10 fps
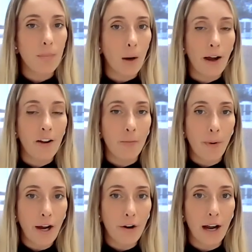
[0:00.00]
By way of
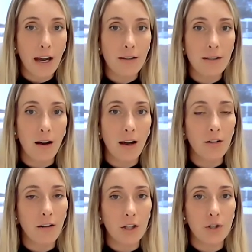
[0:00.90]
background,
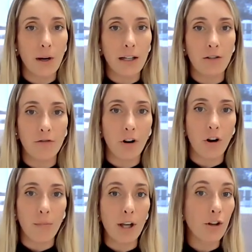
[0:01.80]
I graduated
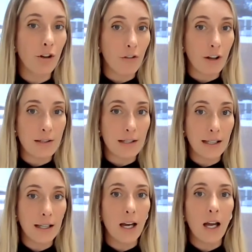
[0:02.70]
from
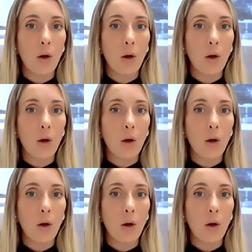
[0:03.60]
university